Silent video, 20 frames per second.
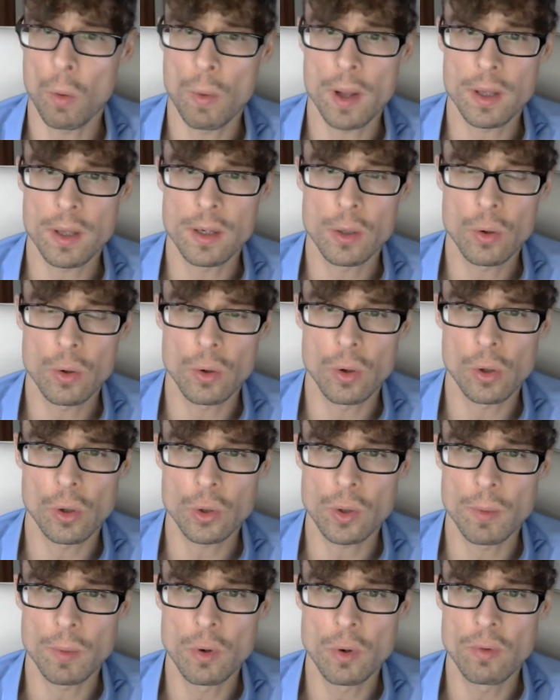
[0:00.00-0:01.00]
whether they could
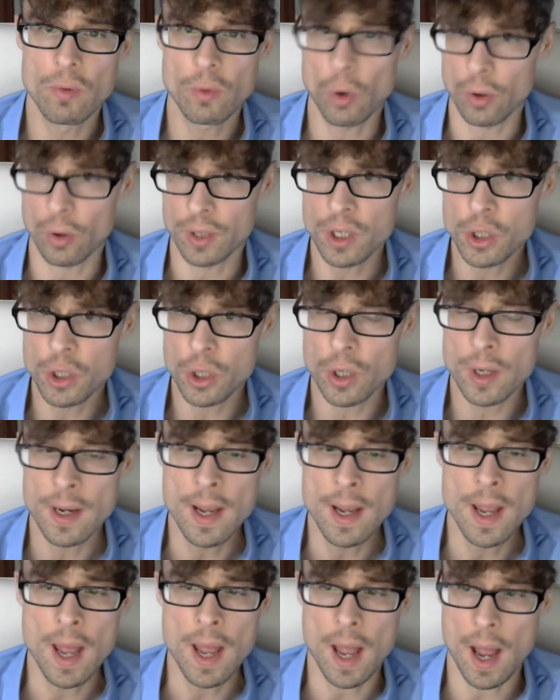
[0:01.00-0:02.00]
also improve
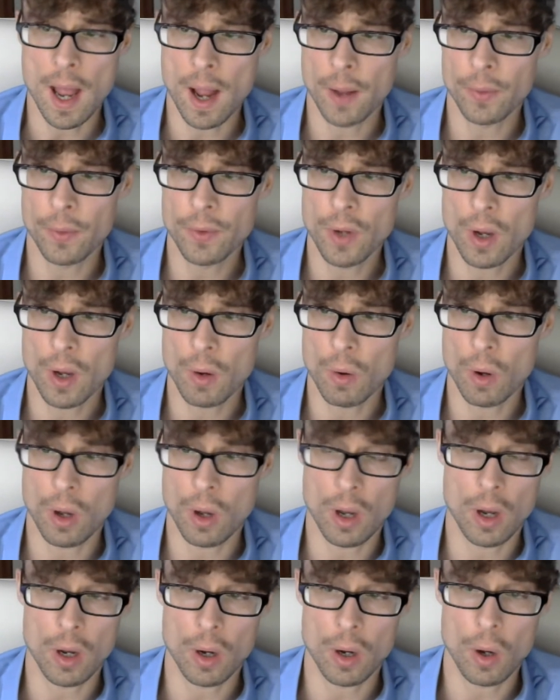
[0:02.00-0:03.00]
cognition
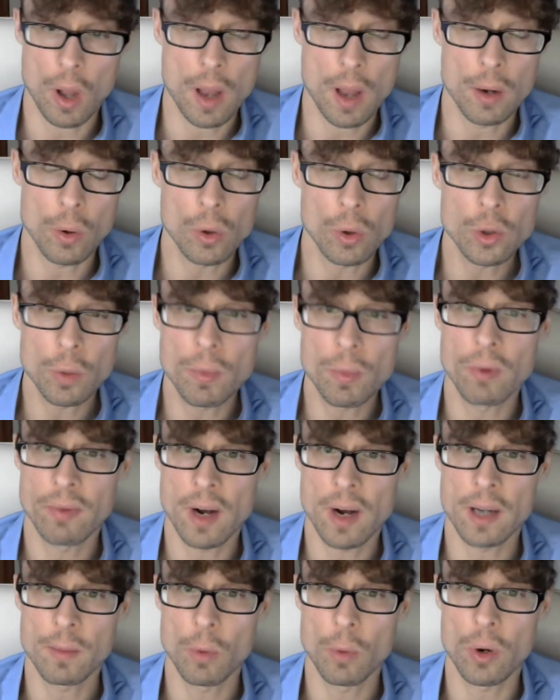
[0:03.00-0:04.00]
and also
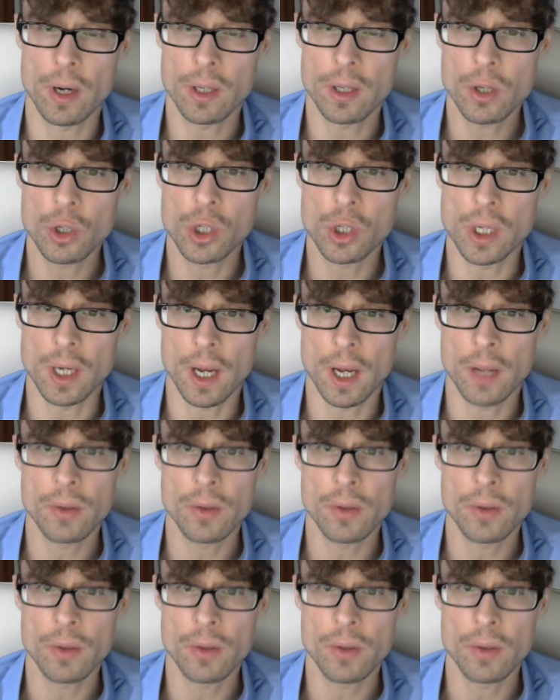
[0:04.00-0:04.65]
provide more energy.